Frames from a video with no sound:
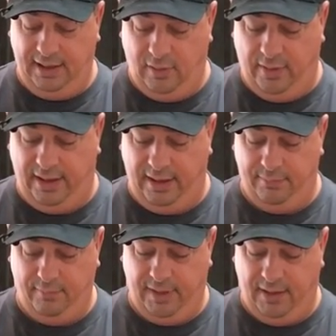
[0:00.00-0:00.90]
You don't
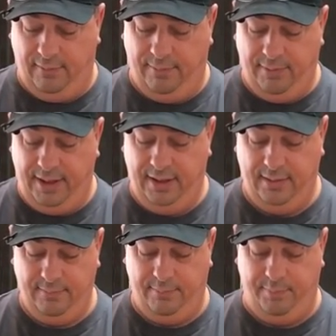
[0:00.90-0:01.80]
want to, you know,
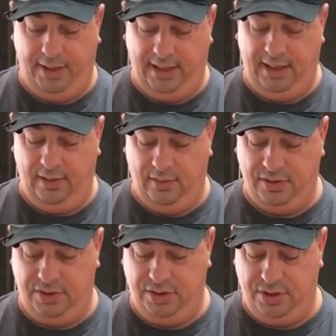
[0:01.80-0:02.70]
big,
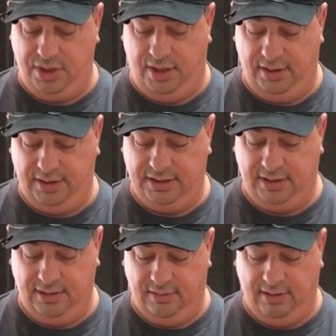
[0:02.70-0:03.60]
huge chunks
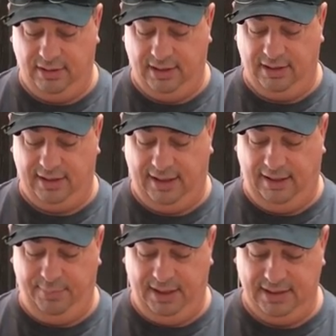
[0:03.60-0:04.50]
and little
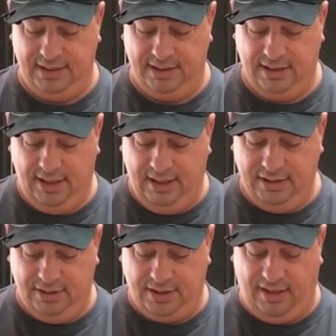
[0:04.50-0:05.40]
tiny pieces.
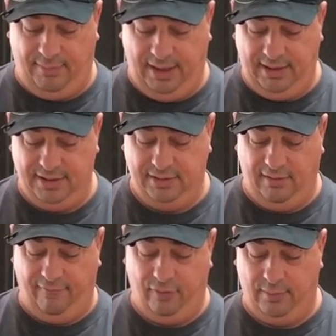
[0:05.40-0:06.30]
So try to make it as
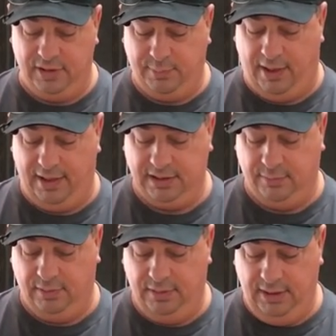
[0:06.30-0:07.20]
uniform as
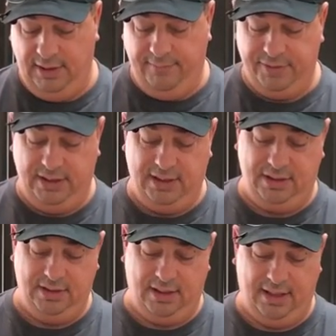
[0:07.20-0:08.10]
possible. So you just
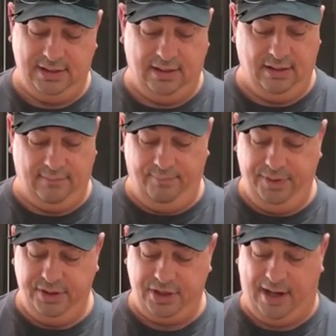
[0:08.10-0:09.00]
use a nice little
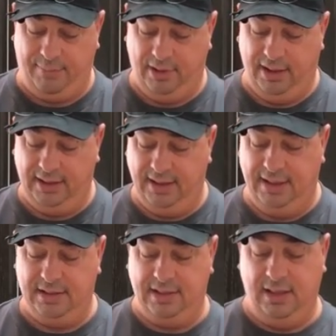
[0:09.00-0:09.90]
chopper like
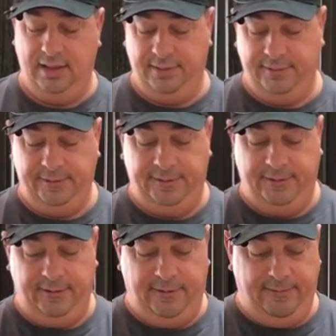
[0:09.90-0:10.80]
this.
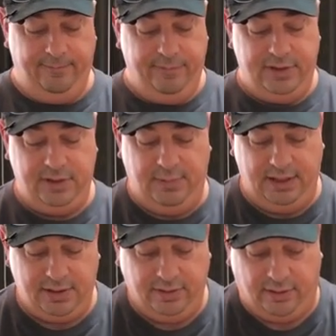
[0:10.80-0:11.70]
Just
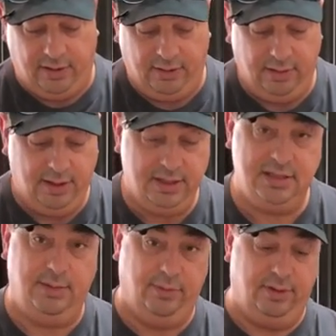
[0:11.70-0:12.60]
make sure they're all
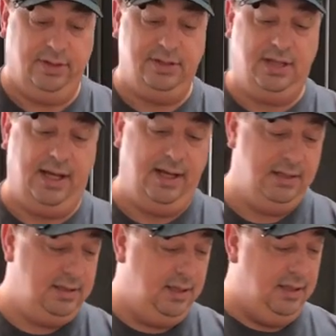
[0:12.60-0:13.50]
similar in
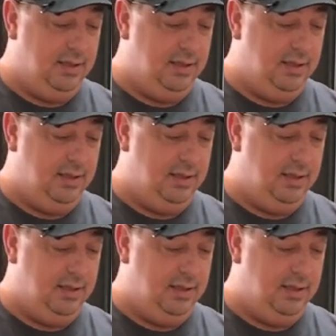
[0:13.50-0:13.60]
size.